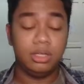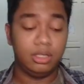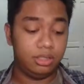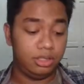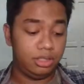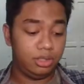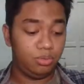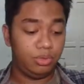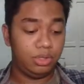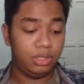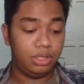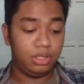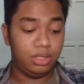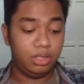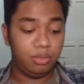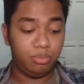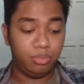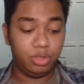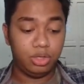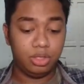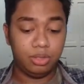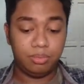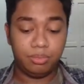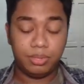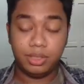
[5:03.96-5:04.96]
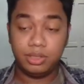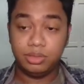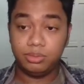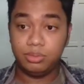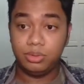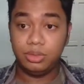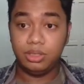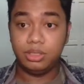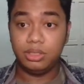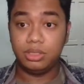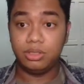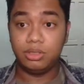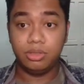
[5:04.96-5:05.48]
and then we can input the
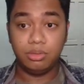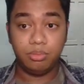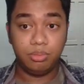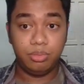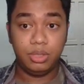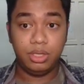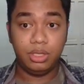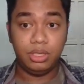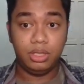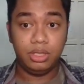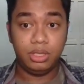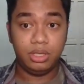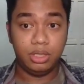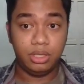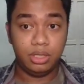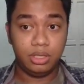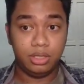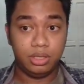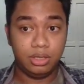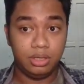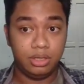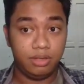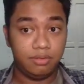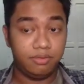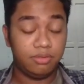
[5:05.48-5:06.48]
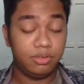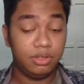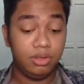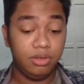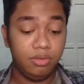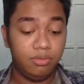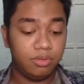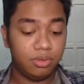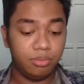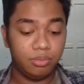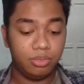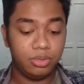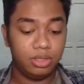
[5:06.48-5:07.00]
password. It could be
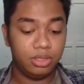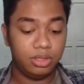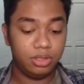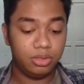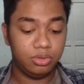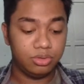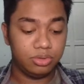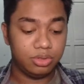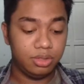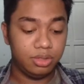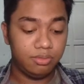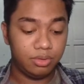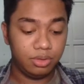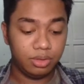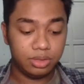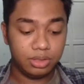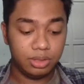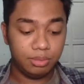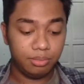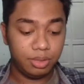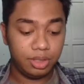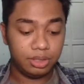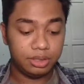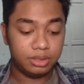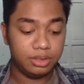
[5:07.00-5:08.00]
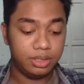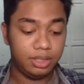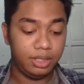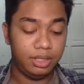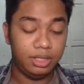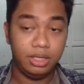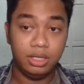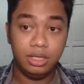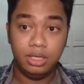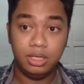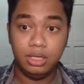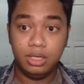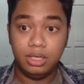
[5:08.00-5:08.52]
different from the username. For example, let's
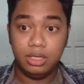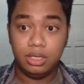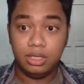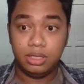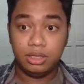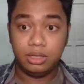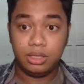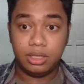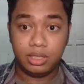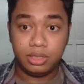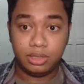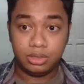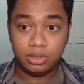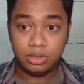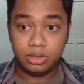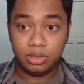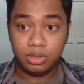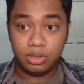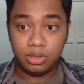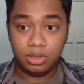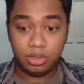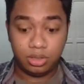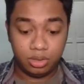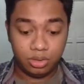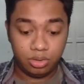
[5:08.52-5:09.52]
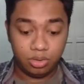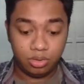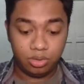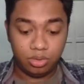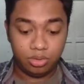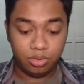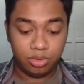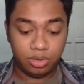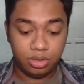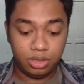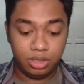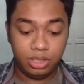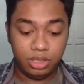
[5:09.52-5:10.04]
say test
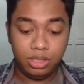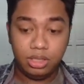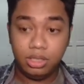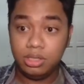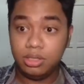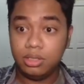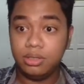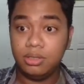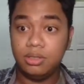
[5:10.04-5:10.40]
only.